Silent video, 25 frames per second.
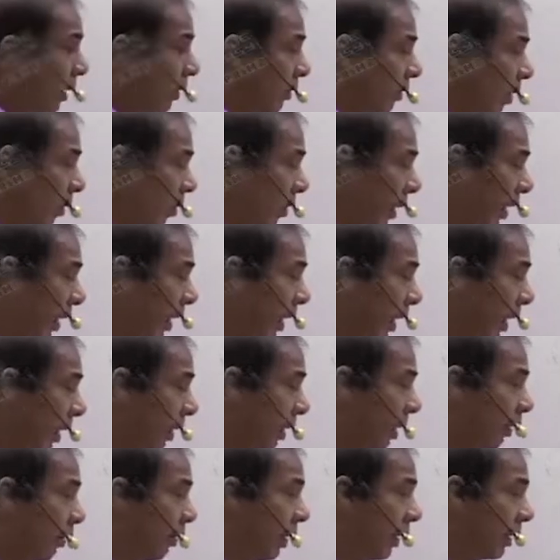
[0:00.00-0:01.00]
Similarly,
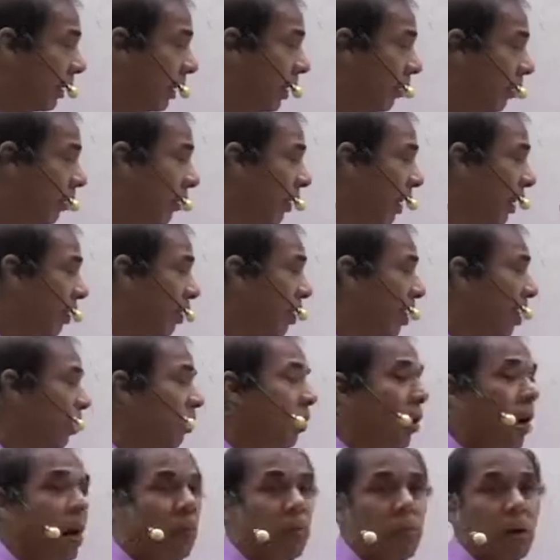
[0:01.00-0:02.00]
when the if is in the
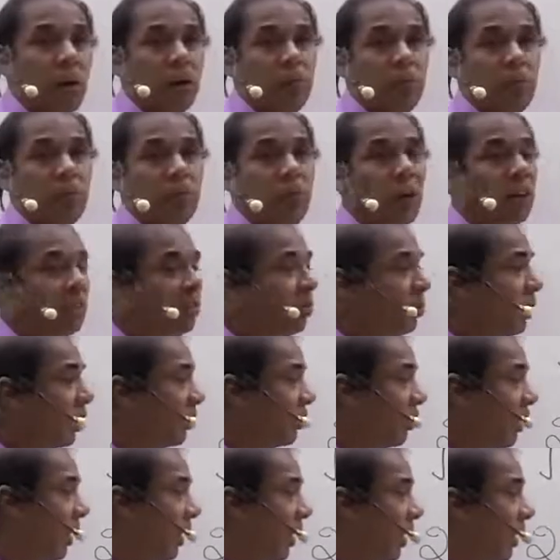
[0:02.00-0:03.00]
form of past
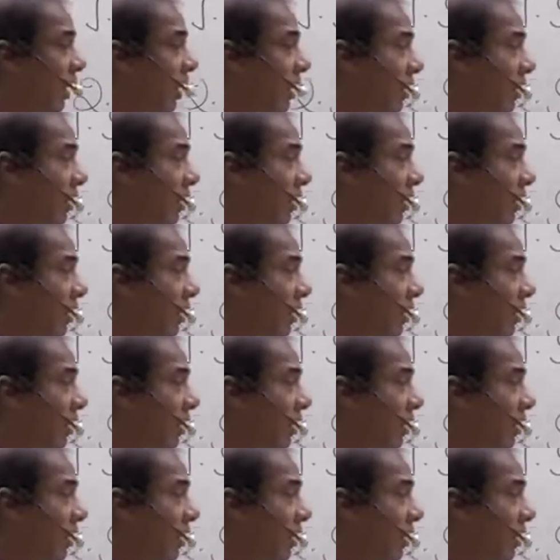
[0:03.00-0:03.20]
perfect,